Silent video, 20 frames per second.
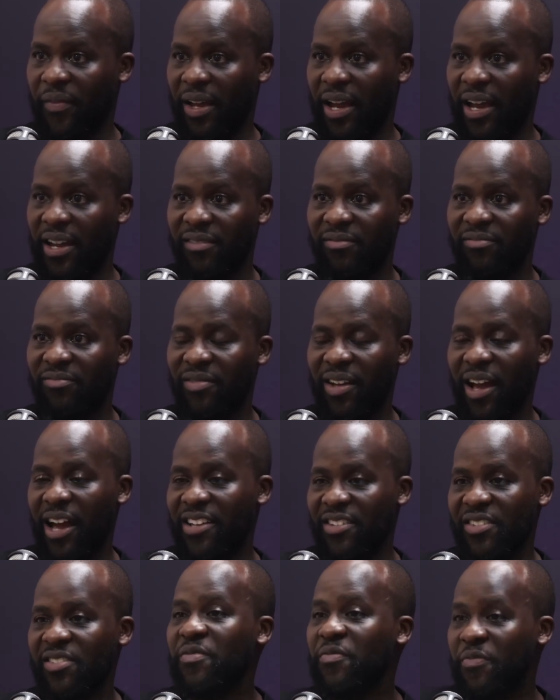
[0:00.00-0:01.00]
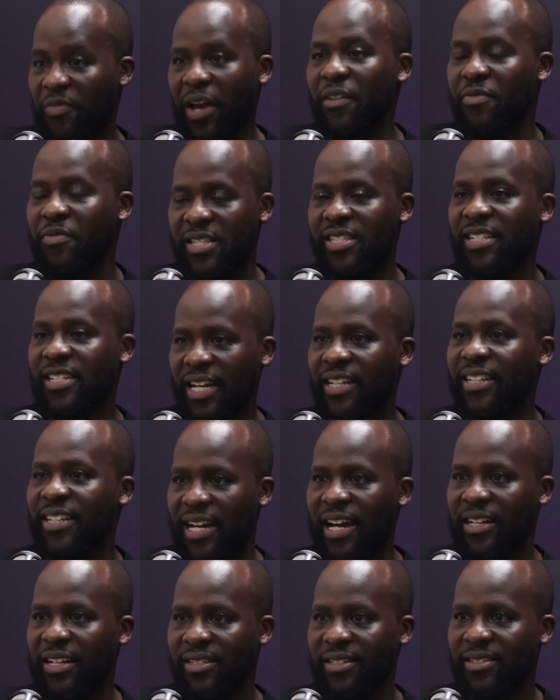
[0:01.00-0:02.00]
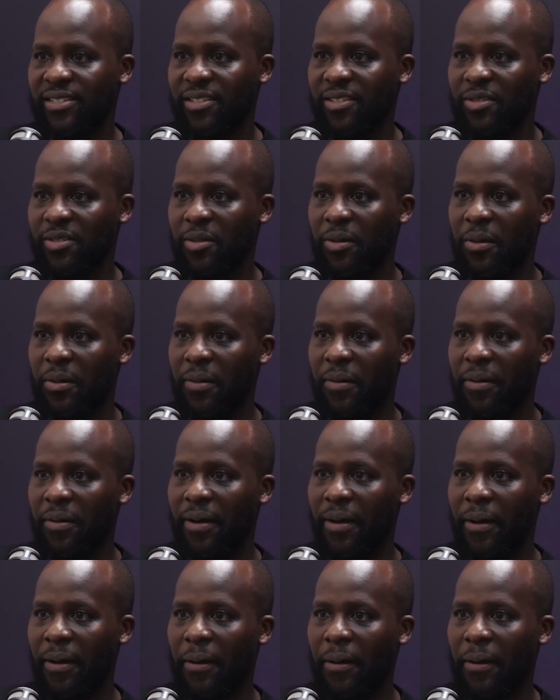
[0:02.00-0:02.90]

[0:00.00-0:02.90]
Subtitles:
I physically can't. So,